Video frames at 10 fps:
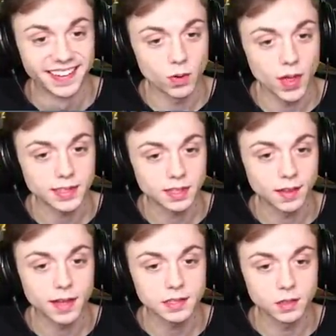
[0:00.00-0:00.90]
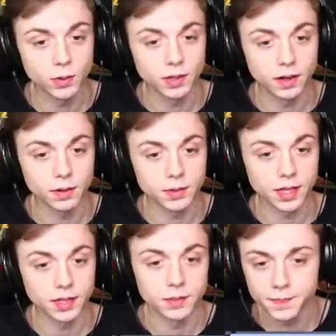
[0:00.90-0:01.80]
Well, that's a, that's a little weird. I don't know what
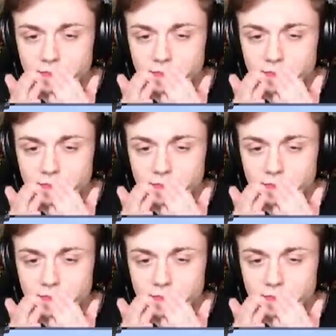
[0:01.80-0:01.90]
that is.